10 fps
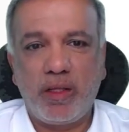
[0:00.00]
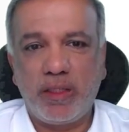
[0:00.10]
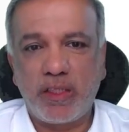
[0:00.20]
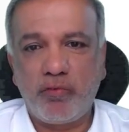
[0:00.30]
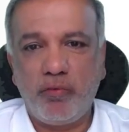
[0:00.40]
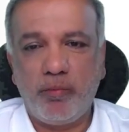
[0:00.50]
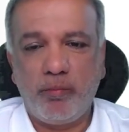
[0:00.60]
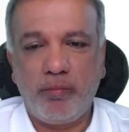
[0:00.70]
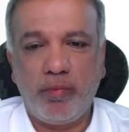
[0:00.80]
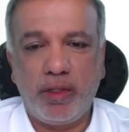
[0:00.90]
This
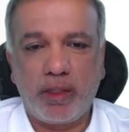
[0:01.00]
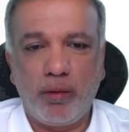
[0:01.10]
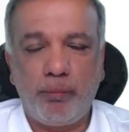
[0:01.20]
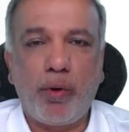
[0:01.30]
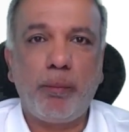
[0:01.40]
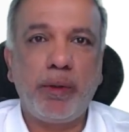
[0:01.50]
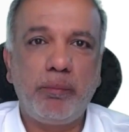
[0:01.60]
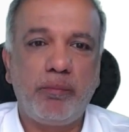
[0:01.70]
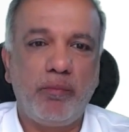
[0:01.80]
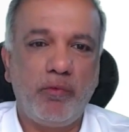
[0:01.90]
little
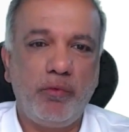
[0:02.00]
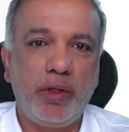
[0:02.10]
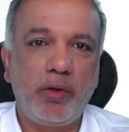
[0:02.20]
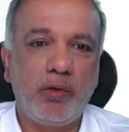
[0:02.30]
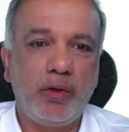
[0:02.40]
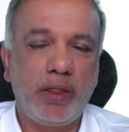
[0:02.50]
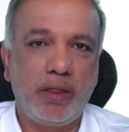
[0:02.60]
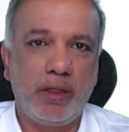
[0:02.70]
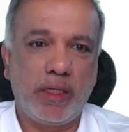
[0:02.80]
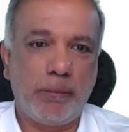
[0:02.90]
pop-up window
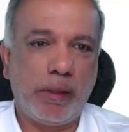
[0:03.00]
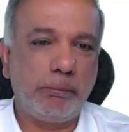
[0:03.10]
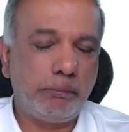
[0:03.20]
will come up.